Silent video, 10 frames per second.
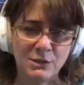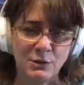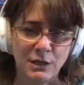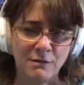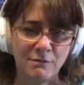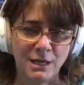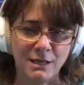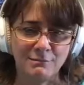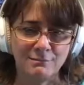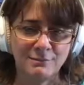story. I love
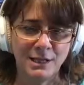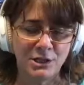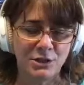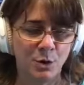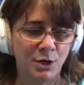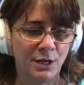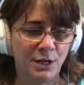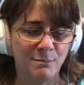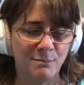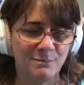that. Glad yeah. you brought it up.